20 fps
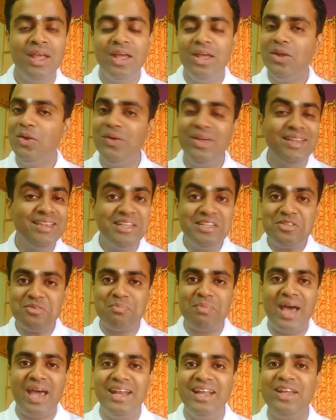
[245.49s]
Now in this
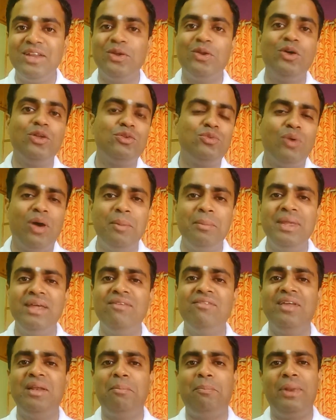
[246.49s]
manner, you know, Swami
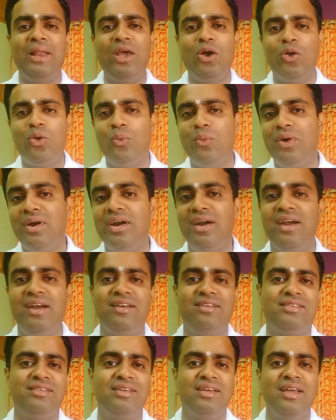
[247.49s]
will play on
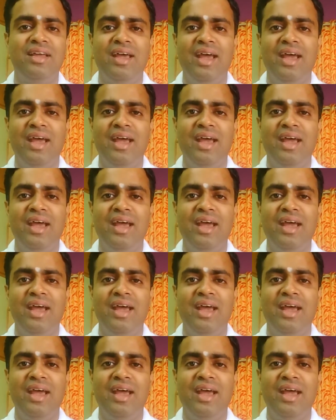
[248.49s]
words